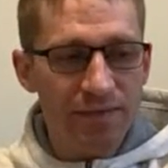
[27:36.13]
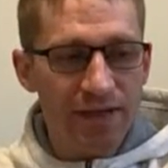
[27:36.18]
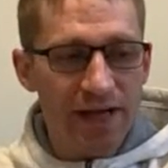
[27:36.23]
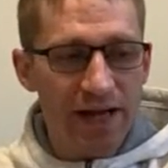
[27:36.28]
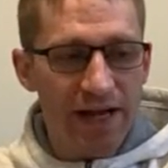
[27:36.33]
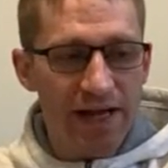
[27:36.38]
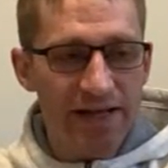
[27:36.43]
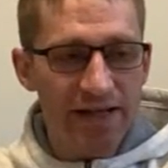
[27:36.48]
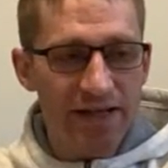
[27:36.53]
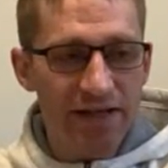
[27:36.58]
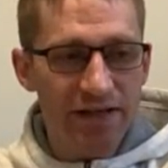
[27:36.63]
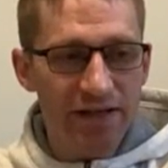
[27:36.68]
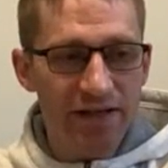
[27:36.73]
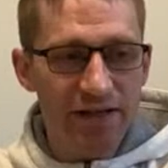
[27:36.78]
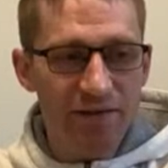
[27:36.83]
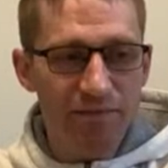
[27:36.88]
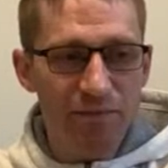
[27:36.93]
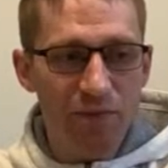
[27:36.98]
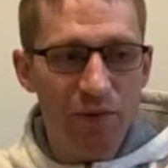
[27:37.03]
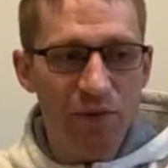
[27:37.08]
And the
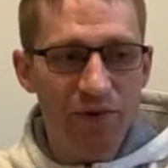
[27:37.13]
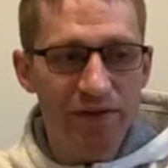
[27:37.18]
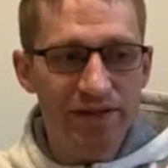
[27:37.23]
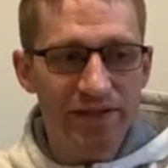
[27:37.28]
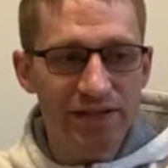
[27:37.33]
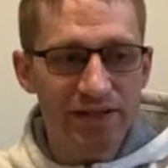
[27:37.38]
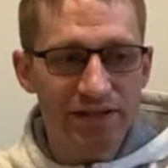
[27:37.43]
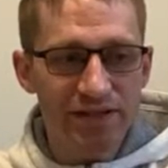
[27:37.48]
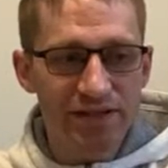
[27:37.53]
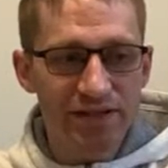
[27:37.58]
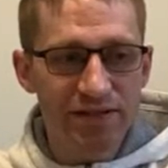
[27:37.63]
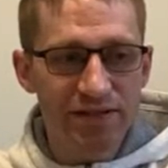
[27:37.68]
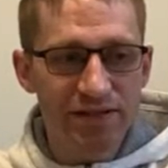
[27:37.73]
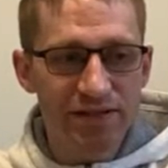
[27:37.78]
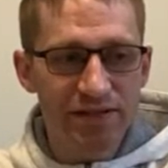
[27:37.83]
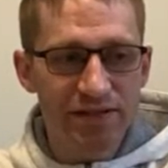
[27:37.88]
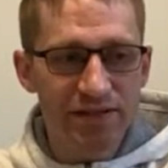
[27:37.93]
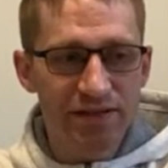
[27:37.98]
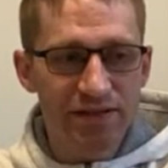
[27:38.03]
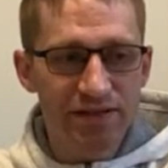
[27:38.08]
importance
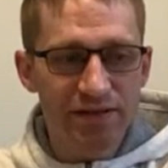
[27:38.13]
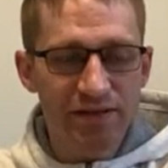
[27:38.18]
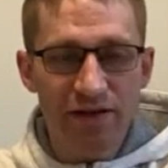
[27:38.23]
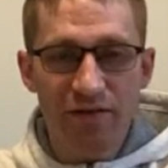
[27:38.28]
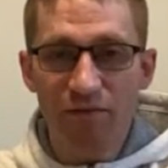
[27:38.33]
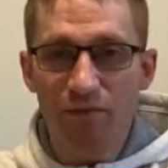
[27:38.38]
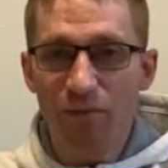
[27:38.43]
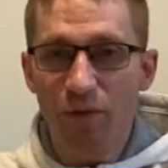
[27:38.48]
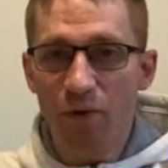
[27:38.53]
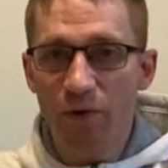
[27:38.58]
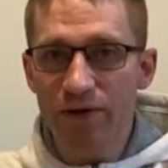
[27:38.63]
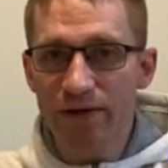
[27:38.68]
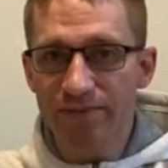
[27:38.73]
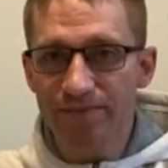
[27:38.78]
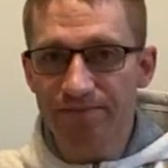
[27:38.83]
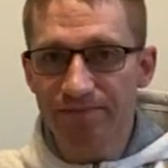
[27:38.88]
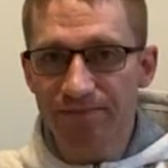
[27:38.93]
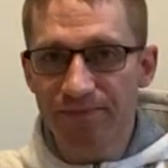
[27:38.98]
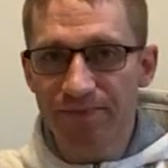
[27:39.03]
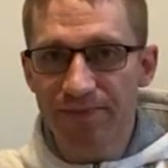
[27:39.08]
of boredom,
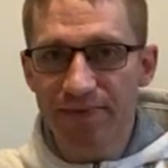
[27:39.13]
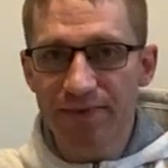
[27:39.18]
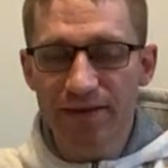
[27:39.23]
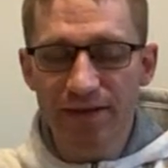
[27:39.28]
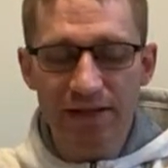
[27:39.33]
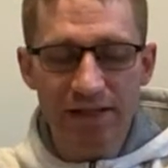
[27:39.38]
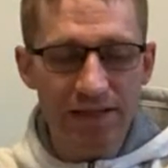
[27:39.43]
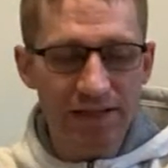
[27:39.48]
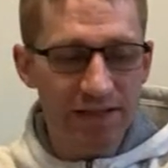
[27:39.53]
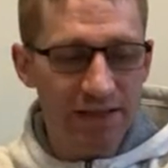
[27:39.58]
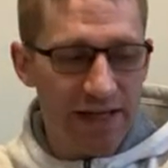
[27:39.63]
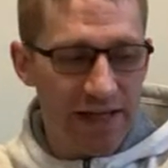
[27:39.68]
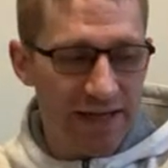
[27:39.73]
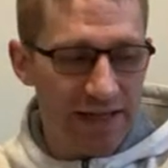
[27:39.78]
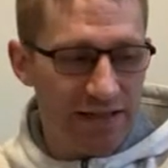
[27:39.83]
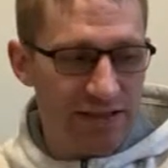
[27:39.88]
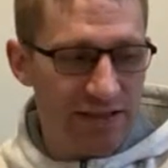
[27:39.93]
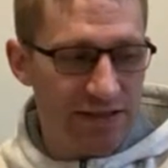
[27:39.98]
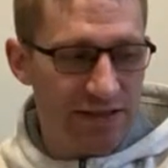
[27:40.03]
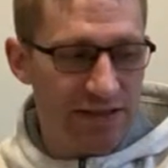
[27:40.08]

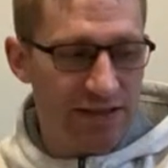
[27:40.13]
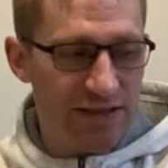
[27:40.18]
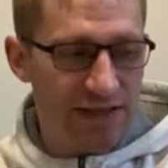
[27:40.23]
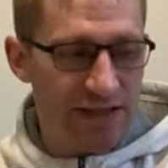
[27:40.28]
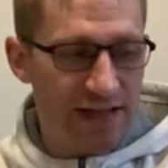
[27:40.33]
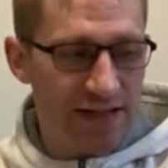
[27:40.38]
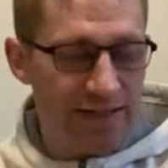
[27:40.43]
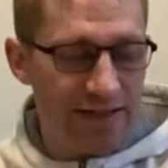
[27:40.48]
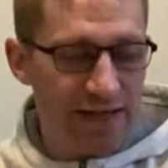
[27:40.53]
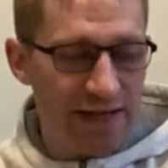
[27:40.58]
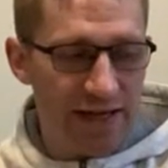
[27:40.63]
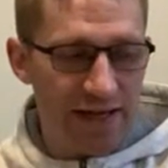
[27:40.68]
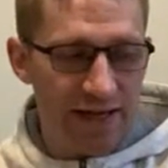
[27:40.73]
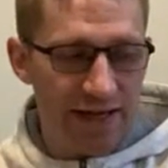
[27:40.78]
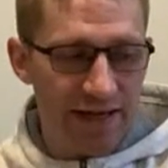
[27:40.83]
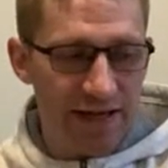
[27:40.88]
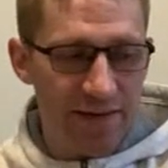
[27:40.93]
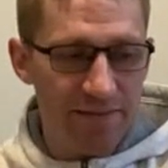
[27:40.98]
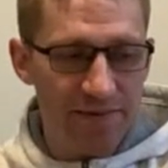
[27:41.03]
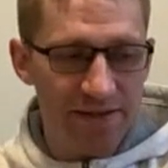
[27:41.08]
like just get a
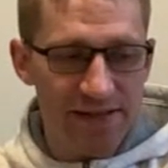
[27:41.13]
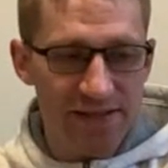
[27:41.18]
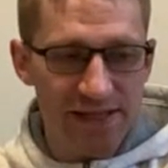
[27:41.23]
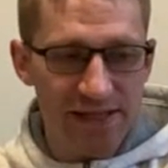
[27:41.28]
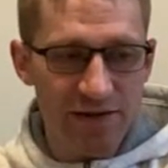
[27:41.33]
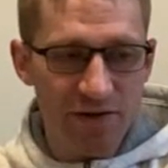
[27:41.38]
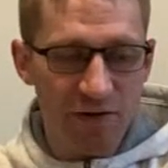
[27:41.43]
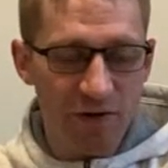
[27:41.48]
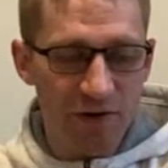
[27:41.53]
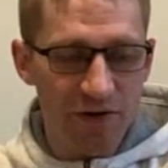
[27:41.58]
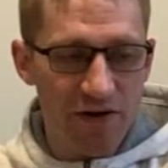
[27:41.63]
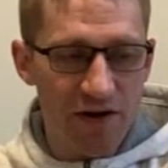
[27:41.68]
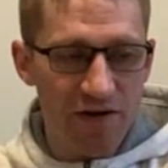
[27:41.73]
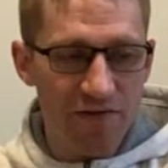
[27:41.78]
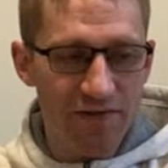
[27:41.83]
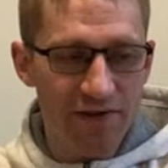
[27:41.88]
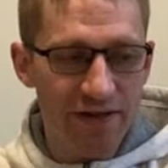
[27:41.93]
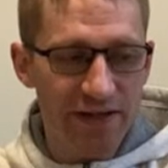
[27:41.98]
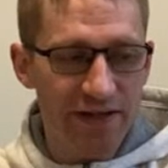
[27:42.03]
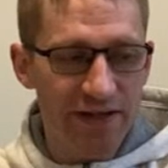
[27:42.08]
cup of tea or
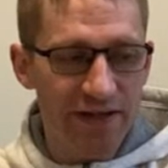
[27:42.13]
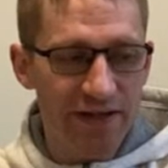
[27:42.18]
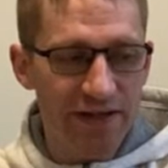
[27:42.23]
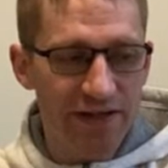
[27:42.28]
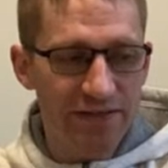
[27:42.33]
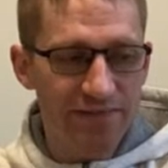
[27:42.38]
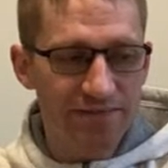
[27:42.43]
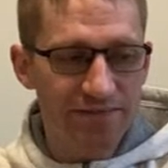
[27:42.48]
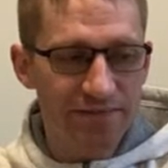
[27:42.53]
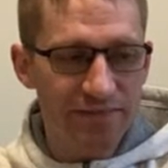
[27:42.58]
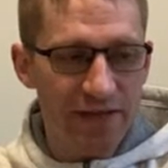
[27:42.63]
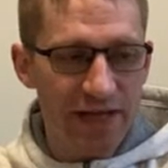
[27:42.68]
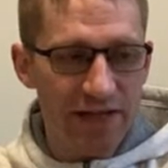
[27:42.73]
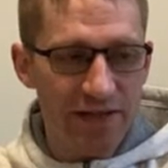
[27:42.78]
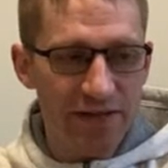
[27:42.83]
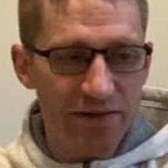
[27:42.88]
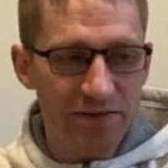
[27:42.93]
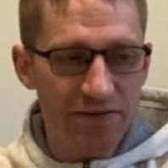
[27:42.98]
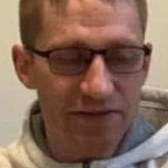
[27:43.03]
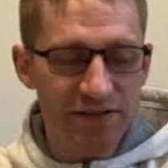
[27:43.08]
coffee and
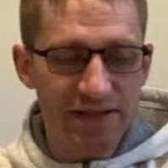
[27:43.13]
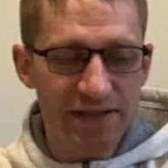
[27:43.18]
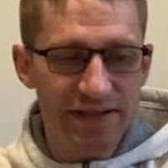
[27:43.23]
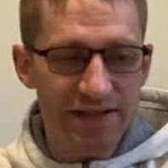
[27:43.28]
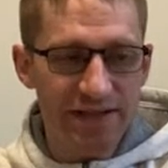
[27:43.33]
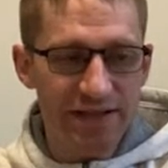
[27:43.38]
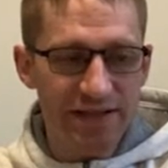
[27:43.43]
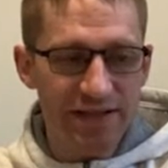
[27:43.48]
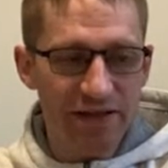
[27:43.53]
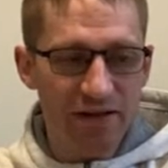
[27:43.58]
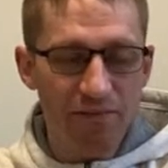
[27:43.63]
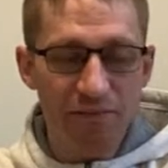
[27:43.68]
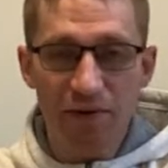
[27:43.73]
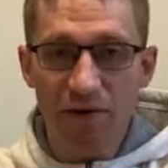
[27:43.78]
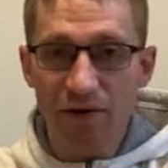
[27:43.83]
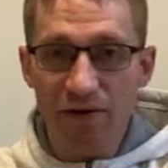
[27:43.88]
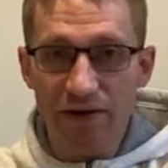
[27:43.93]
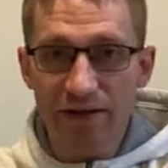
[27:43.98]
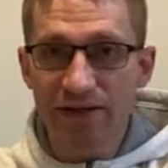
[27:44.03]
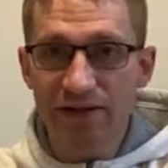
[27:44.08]
go sit in a
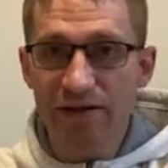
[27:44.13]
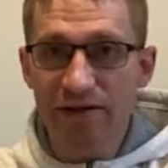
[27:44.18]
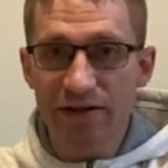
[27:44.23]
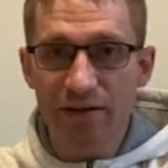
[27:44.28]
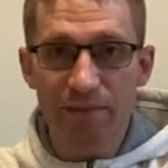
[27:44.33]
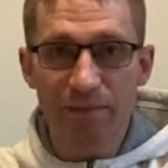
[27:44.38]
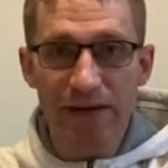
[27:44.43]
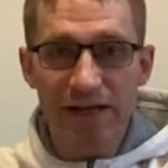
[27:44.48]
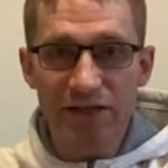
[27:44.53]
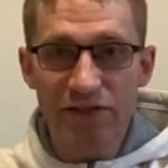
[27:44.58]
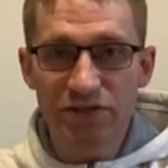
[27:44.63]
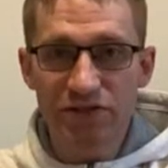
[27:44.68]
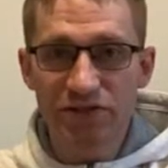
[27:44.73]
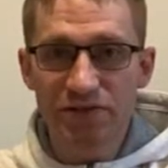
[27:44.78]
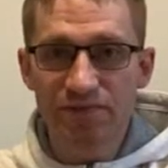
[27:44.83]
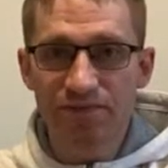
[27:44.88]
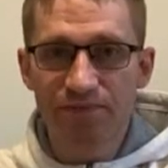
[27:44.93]
park on a bench